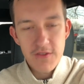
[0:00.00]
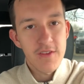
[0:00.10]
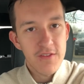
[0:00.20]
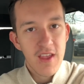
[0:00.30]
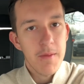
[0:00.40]

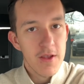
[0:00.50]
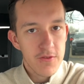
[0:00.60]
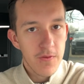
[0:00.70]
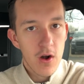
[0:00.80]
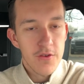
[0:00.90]
is the same
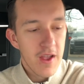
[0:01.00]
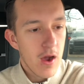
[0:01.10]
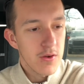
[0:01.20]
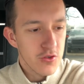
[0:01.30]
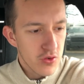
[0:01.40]
as far as
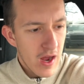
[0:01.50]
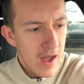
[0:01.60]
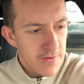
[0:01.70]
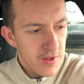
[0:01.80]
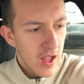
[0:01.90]
how it
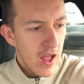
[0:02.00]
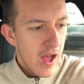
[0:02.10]
drives.